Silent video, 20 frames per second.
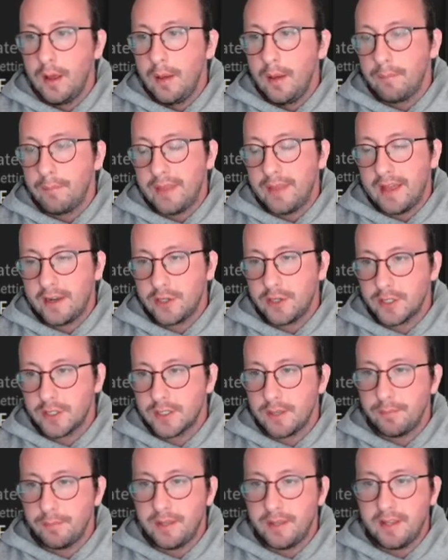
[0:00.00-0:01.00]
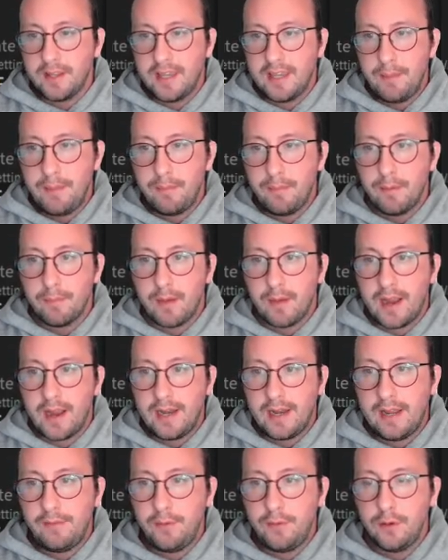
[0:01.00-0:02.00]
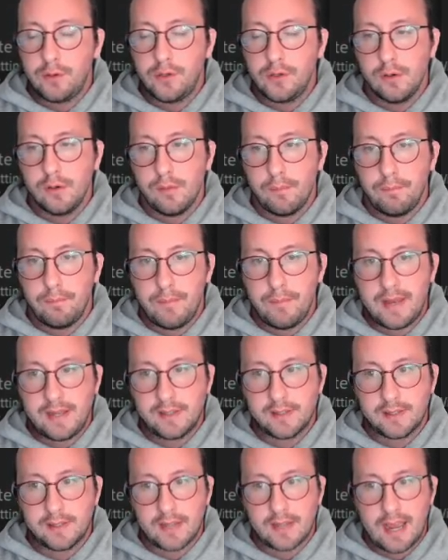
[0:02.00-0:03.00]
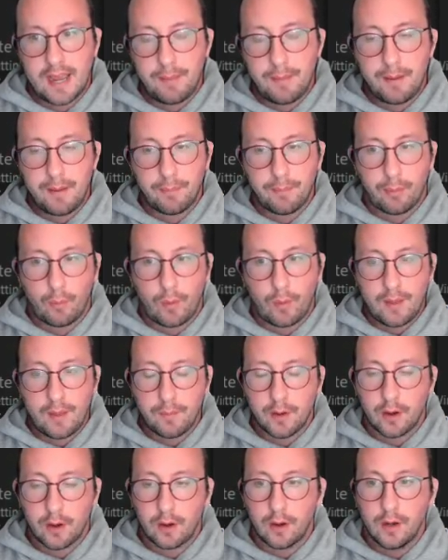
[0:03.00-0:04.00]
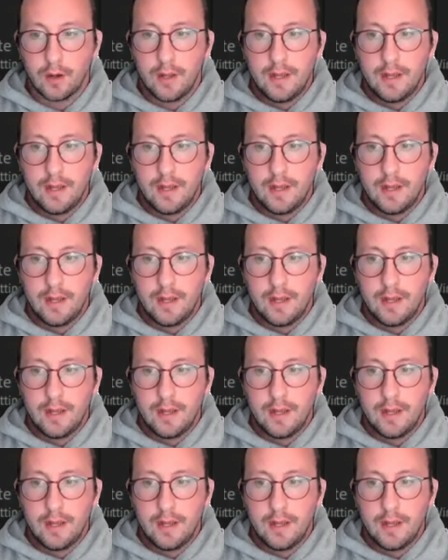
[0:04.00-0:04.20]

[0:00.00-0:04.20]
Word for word: But that is just something to keep in mind. If you do mistype a parameter,